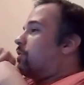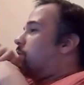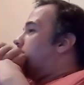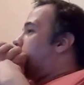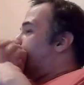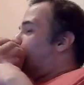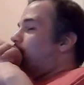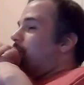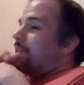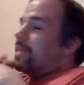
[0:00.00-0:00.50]

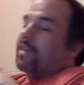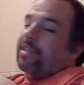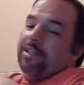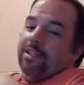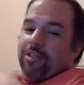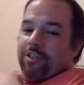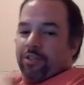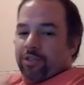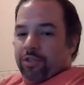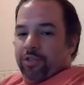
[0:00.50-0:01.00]
It's basically
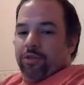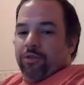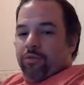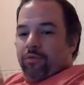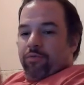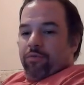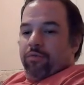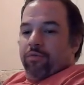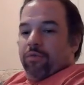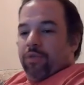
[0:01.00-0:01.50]
just,
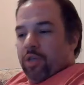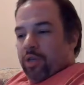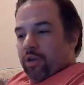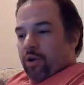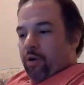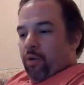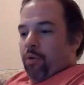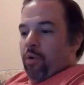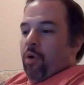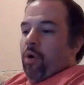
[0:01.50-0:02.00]

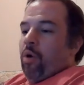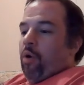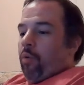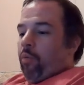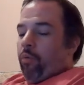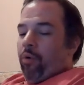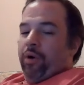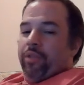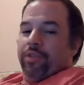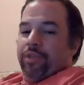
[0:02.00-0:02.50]

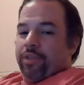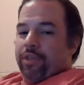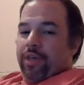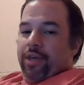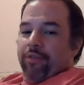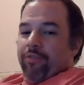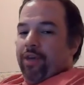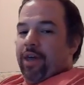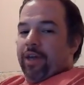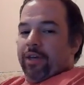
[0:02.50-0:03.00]
one thing
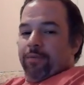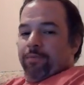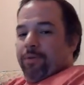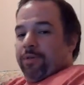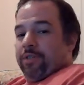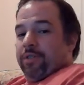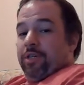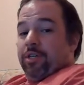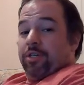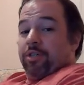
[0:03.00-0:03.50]
of
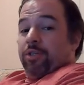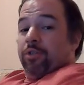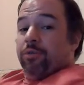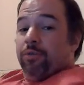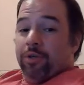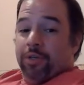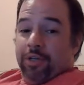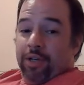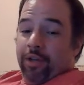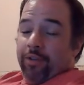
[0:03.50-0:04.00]
exposition to
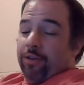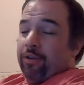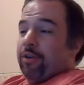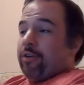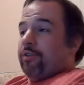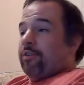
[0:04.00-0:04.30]
another.